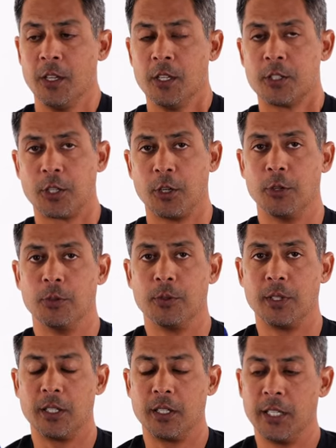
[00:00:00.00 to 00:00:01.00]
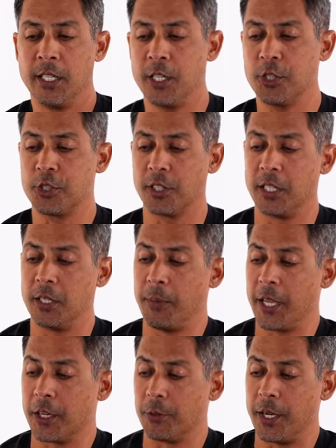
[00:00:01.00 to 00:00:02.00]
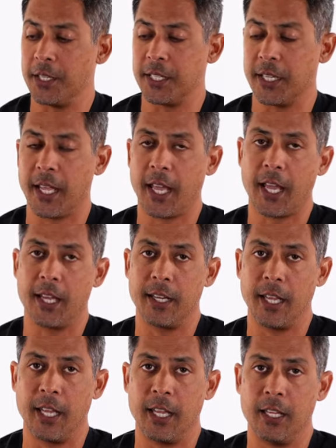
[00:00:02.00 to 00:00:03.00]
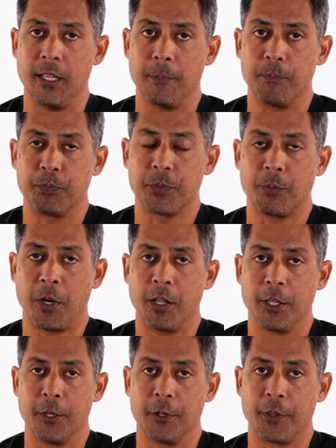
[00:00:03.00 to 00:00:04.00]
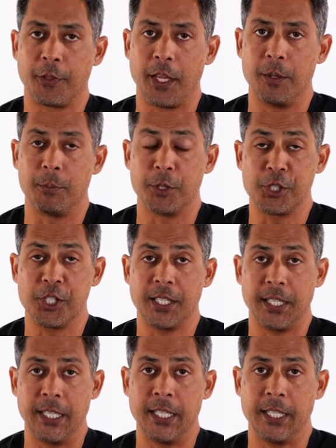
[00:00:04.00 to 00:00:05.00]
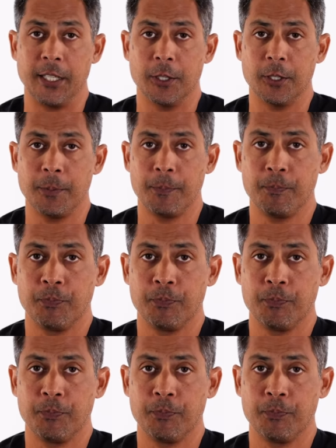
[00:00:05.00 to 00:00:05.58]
So initially, Megan Racing had a polyurethane bushing in here,